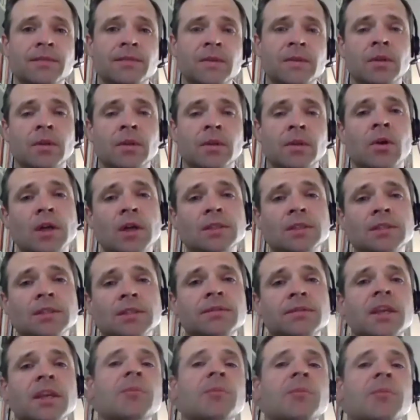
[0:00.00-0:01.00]
So the cost
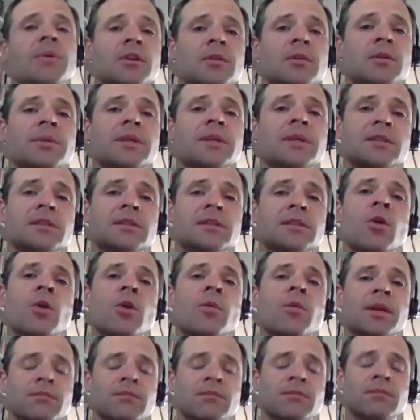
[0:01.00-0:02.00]
of keeping your business
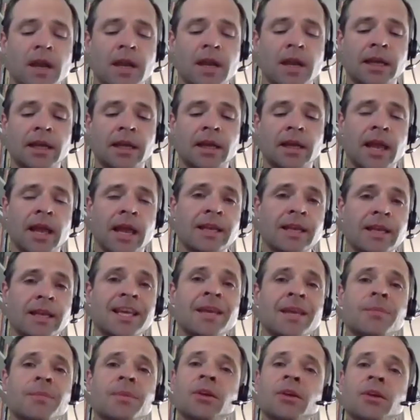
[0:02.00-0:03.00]
open and running and
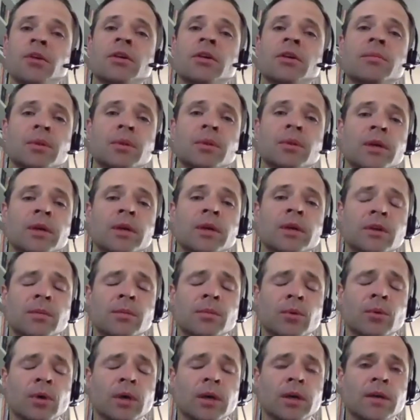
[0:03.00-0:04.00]
keeping your employees
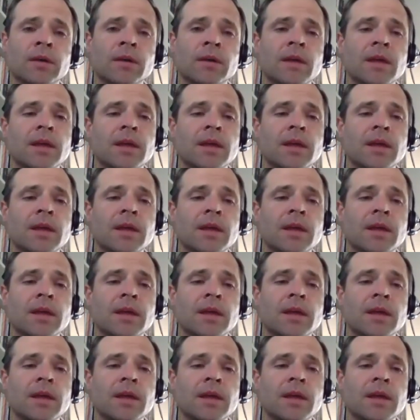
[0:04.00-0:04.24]
on board.